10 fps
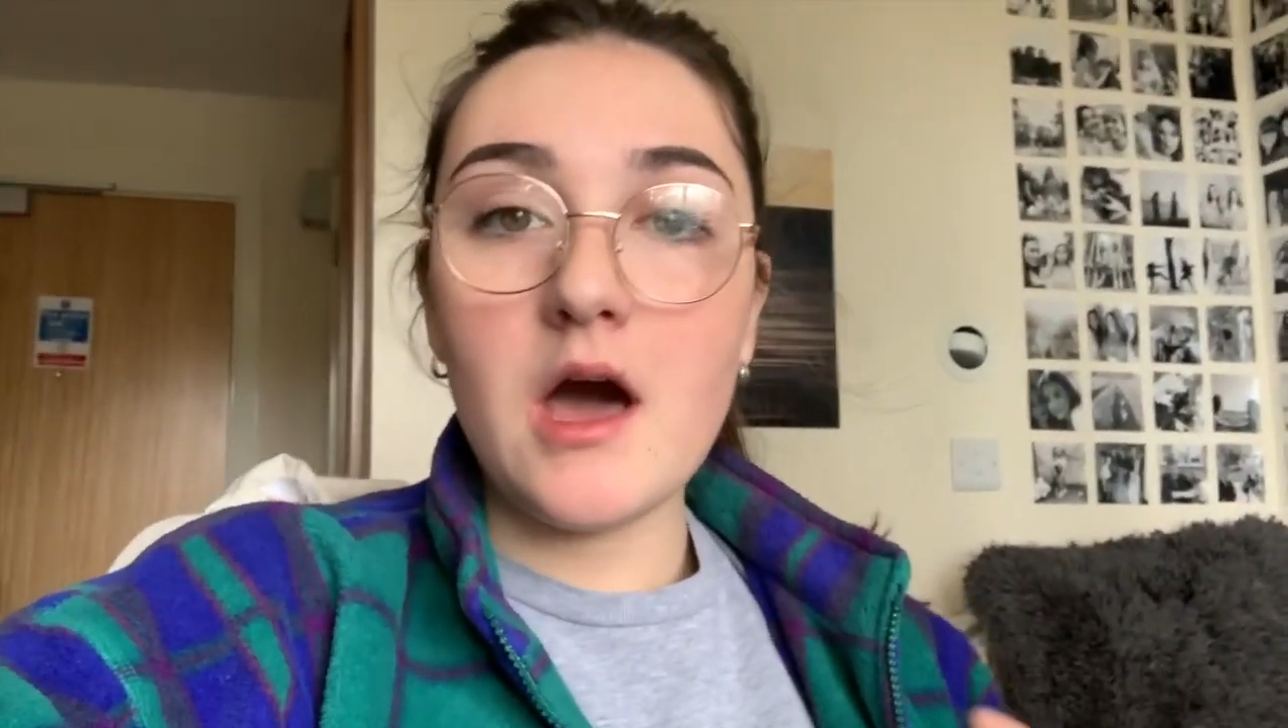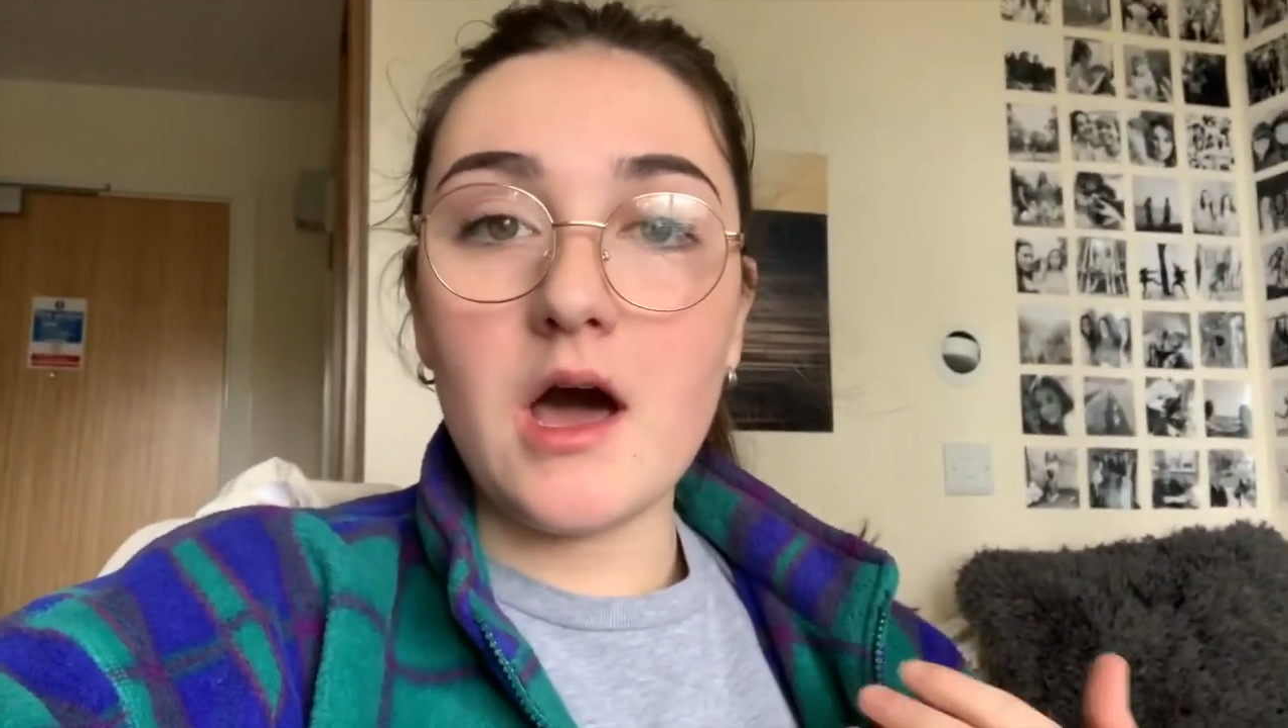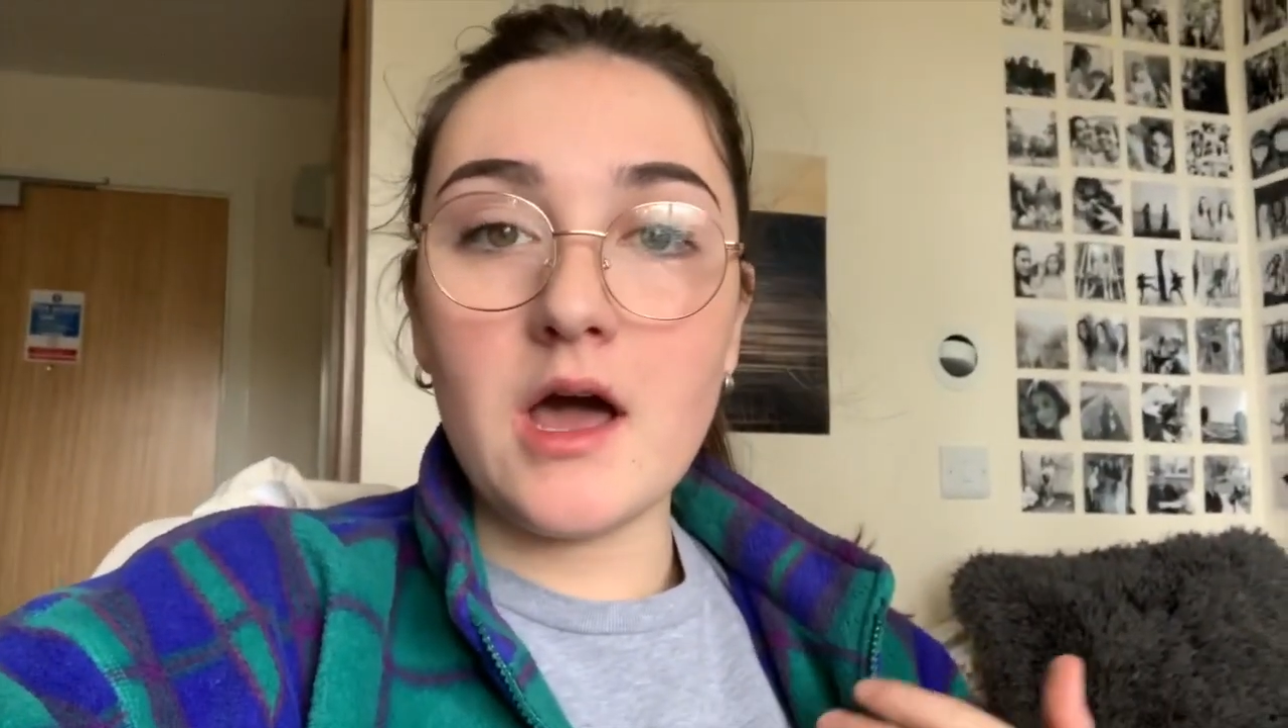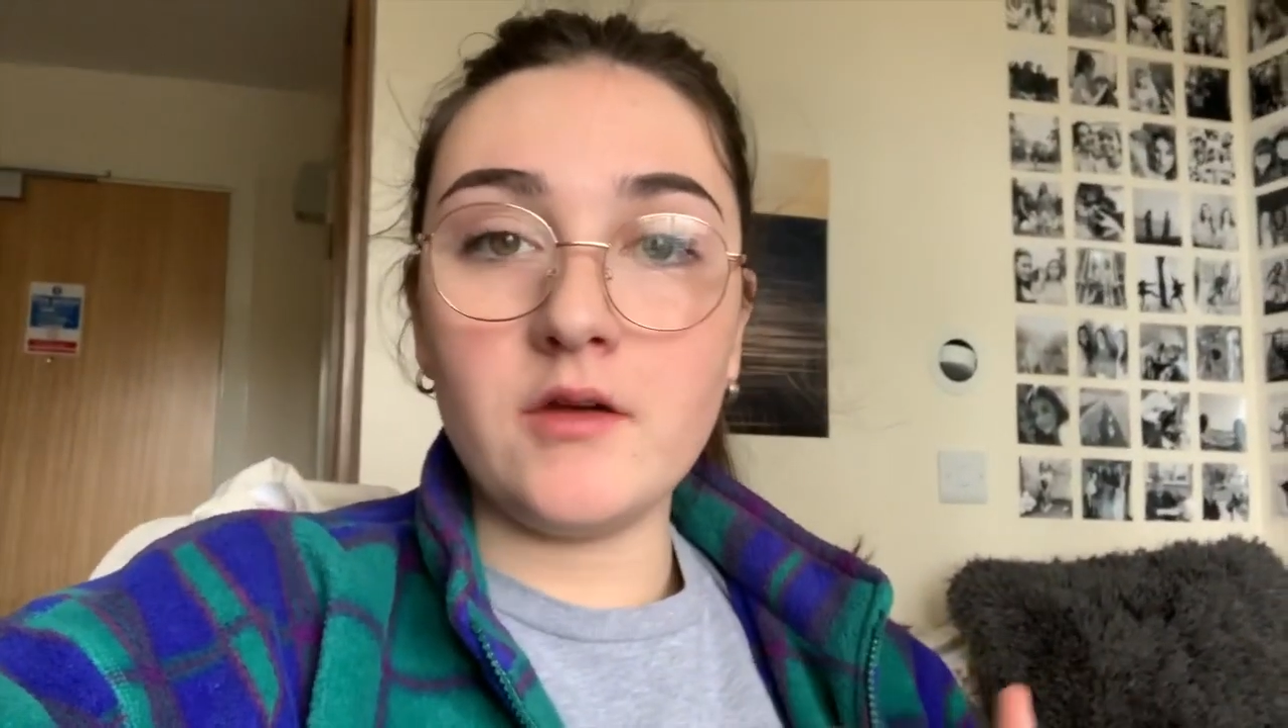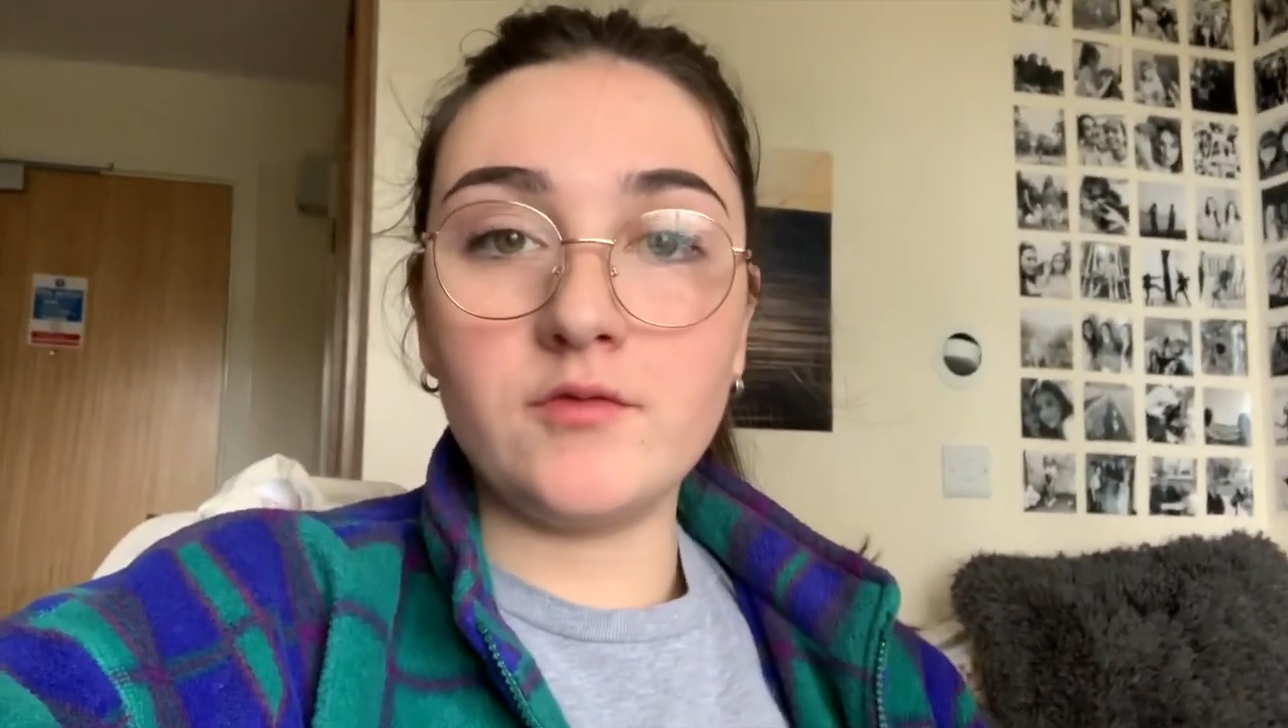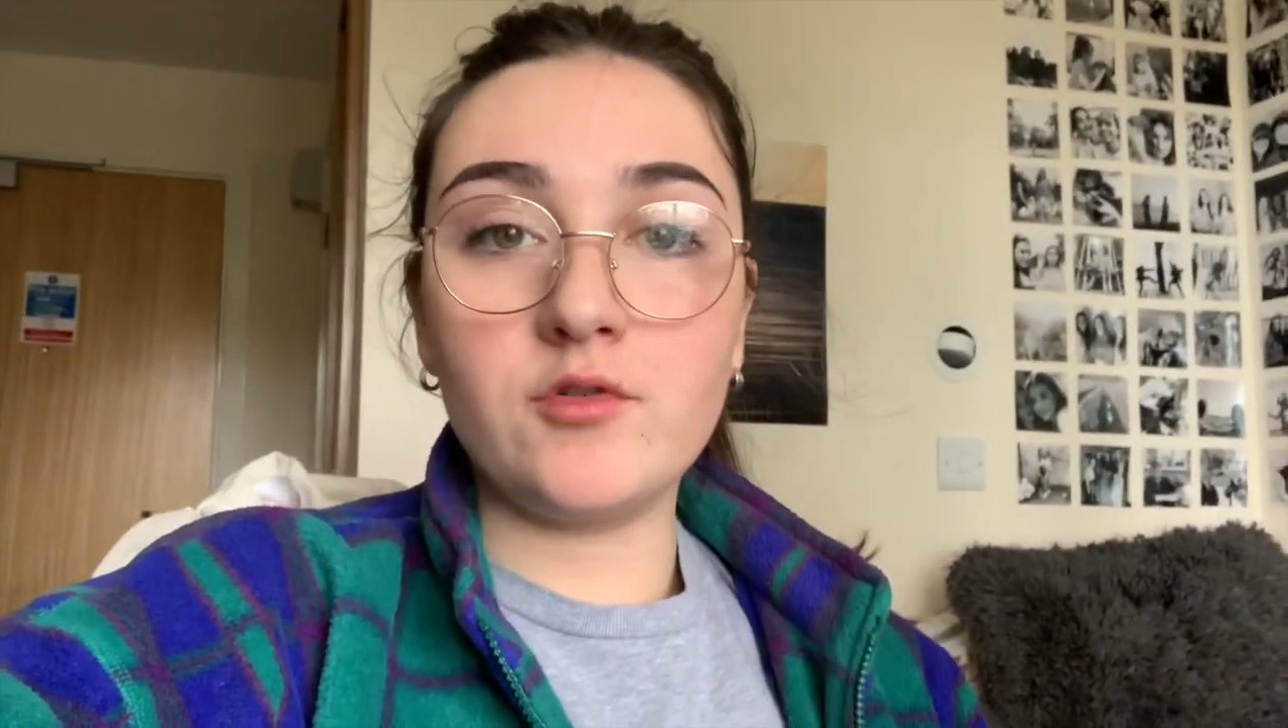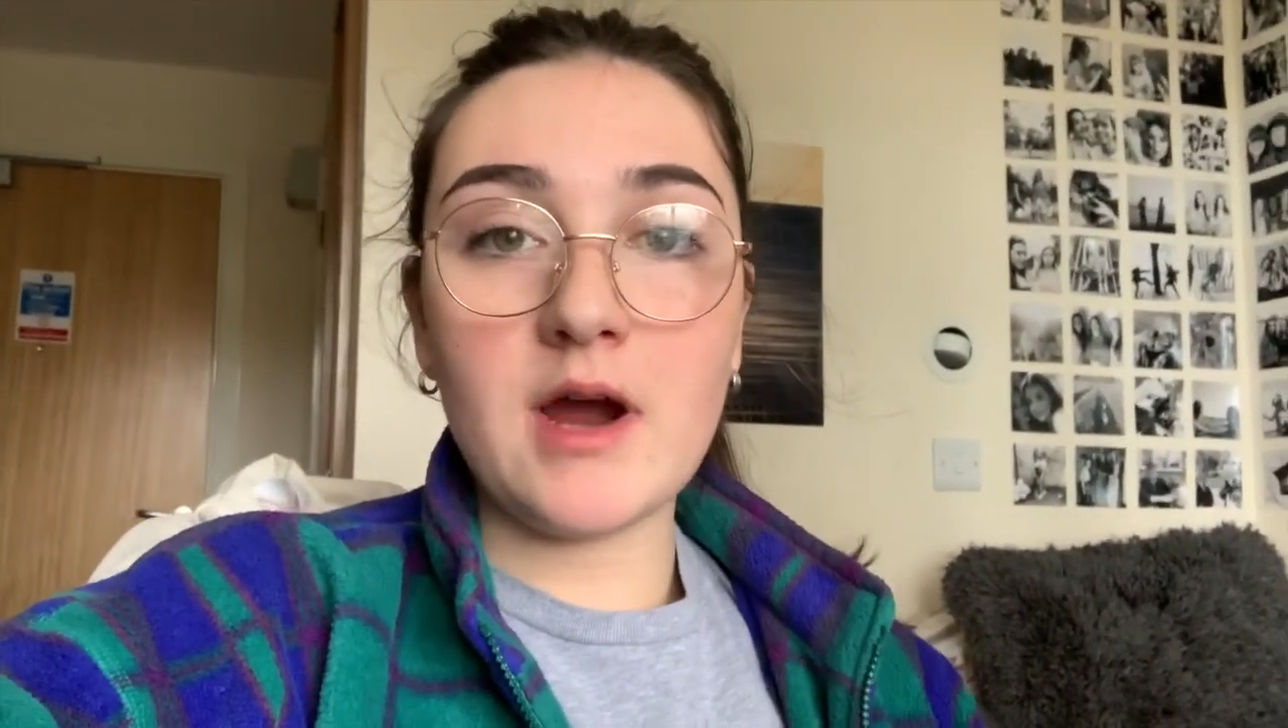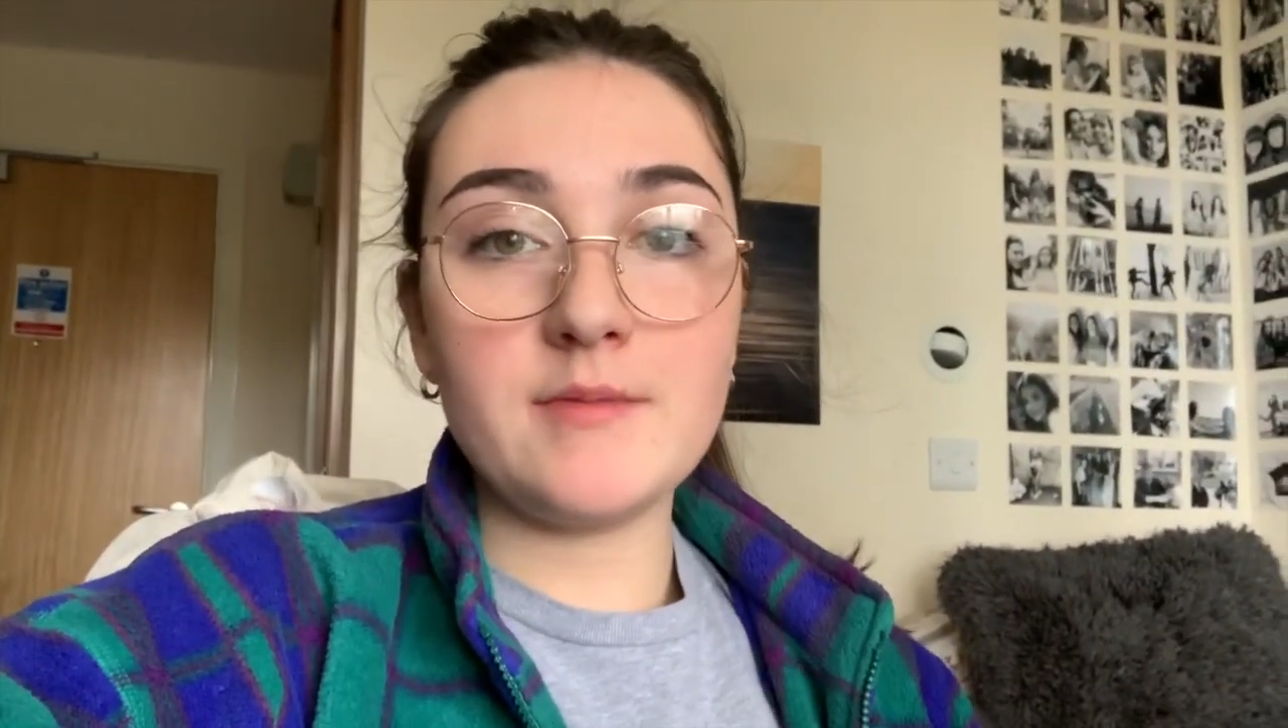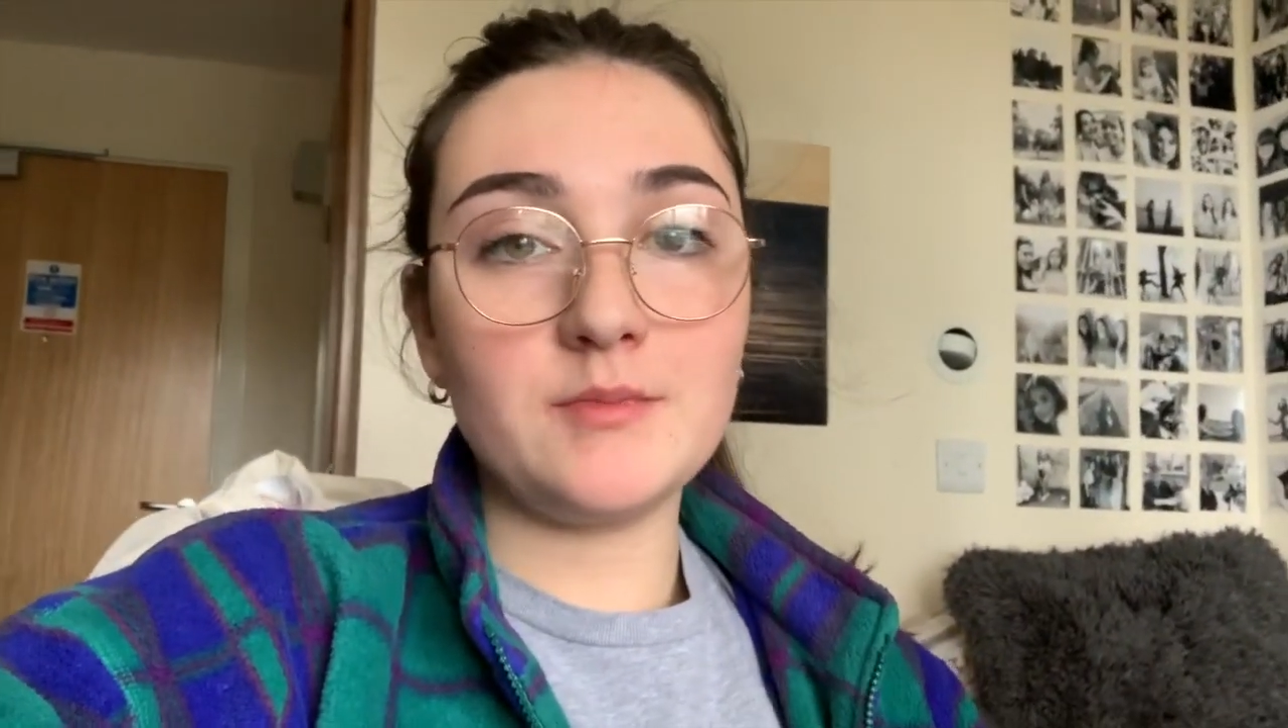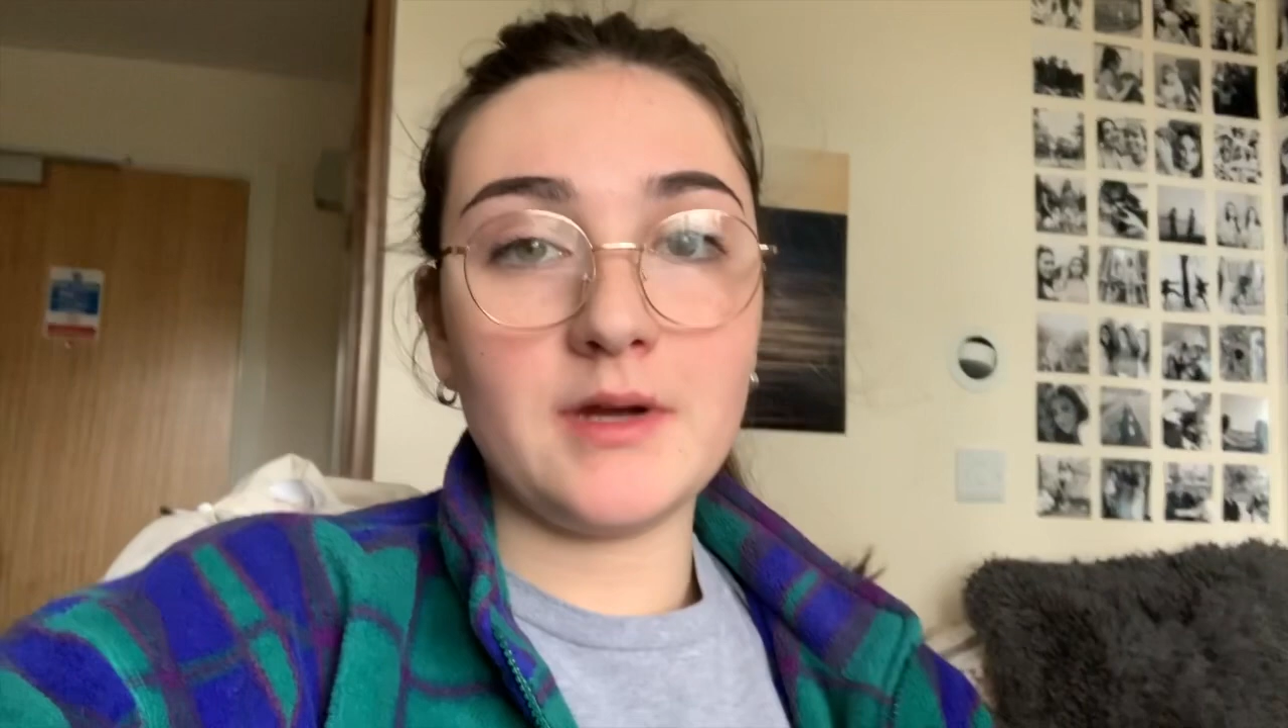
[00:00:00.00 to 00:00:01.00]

I've grabbed